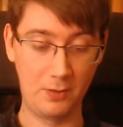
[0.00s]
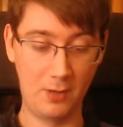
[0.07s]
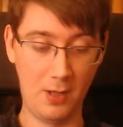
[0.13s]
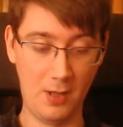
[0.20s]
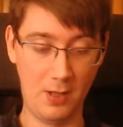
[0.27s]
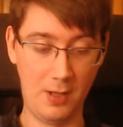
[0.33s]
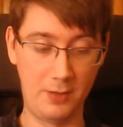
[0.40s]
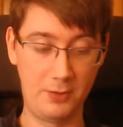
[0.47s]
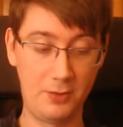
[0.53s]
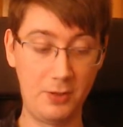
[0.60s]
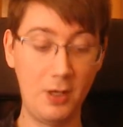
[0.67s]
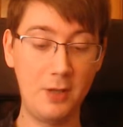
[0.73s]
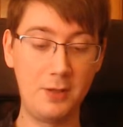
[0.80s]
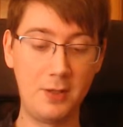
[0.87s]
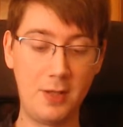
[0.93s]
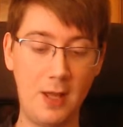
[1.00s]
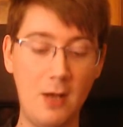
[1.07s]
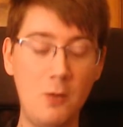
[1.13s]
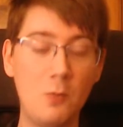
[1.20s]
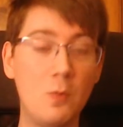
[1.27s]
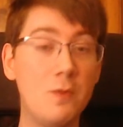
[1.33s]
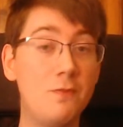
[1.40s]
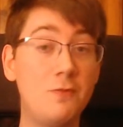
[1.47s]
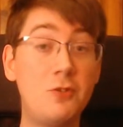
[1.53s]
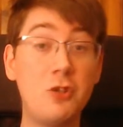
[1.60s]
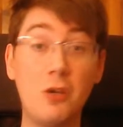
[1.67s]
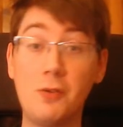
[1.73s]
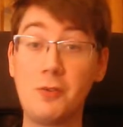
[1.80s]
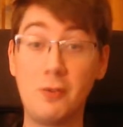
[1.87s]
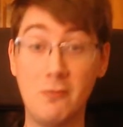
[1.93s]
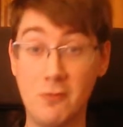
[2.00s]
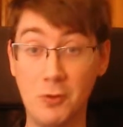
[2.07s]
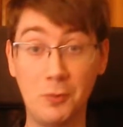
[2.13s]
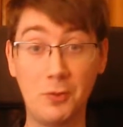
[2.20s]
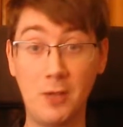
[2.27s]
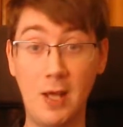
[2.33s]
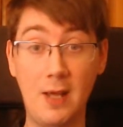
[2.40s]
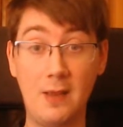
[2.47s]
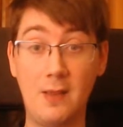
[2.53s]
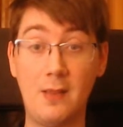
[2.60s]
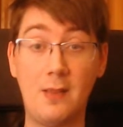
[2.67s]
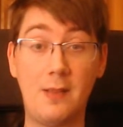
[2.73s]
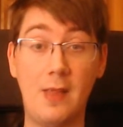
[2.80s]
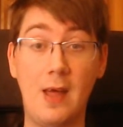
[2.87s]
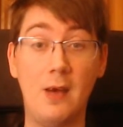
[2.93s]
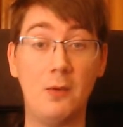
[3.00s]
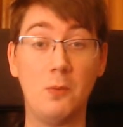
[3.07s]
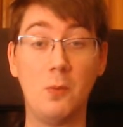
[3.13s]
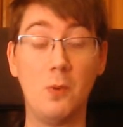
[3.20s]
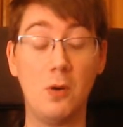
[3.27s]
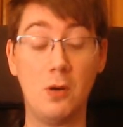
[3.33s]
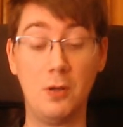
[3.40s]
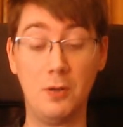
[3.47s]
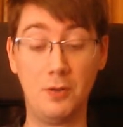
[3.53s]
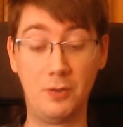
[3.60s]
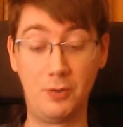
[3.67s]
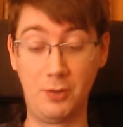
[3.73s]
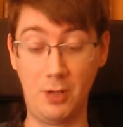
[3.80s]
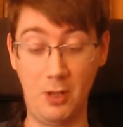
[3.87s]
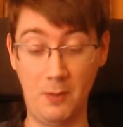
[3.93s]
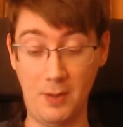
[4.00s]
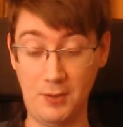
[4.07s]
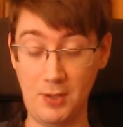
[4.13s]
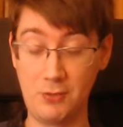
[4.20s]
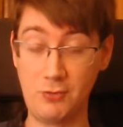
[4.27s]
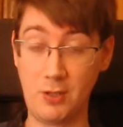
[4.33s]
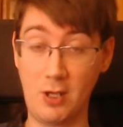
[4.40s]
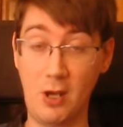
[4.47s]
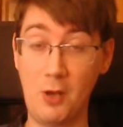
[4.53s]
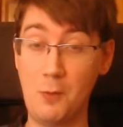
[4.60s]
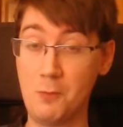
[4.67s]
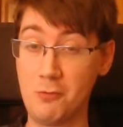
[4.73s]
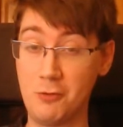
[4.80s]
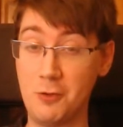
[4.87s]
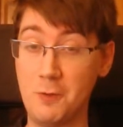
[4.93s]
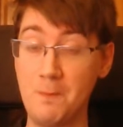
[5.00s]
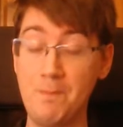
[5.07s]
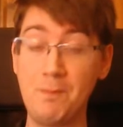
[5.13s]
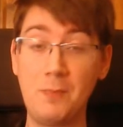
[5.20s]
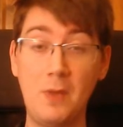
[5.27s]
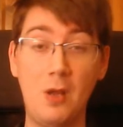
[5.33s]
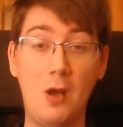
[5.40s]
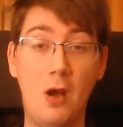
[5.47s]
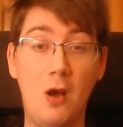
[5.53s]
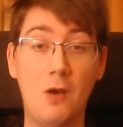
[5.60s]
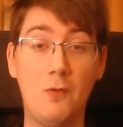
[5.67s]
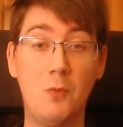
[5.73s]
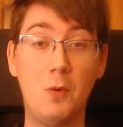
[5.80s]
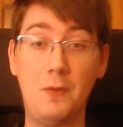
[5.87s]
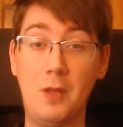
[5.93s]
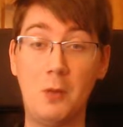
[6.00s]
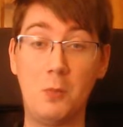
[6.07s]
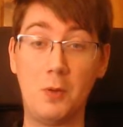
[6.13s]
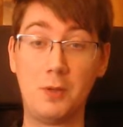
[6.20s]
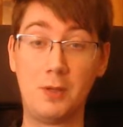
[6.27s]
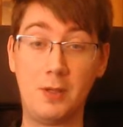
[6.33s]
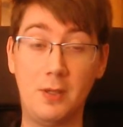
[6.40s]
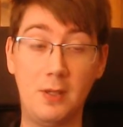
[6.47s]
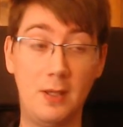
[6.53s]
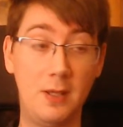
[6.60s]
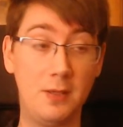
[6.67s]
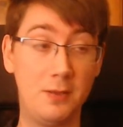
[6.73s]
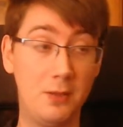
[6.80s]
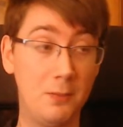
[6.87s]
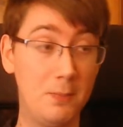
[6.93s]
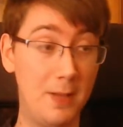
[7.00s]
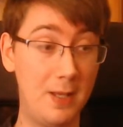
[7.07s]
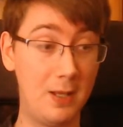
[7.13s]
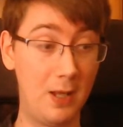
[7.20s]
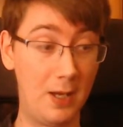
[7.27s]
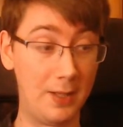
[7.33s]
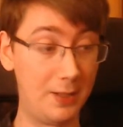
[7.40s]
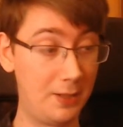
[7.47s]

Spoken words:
started out with just a rule set that was, essentially a homebrew of what they wanted it to be like.